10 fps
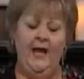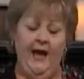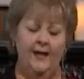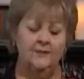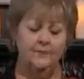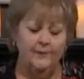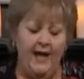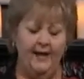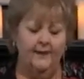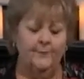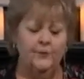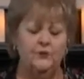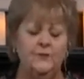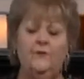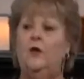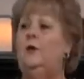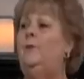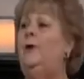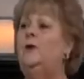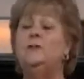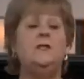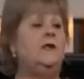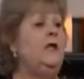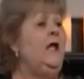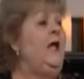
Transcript: And the blackbirds of our opposing